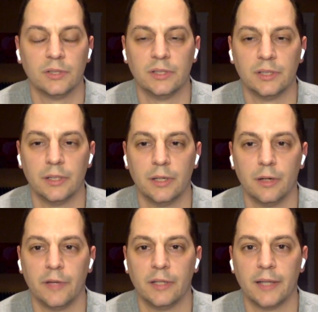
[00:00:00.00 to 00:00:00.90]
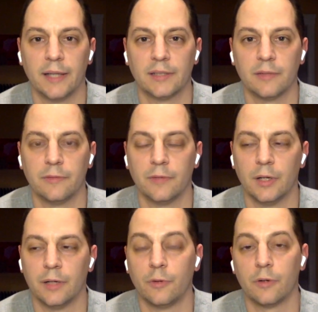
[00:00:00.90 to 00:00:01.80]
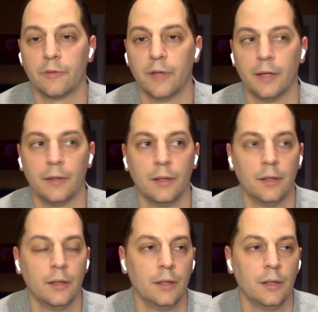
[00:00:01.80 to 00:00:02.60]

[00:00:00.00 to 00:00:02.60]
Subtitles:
since he's a fantastic Four fan.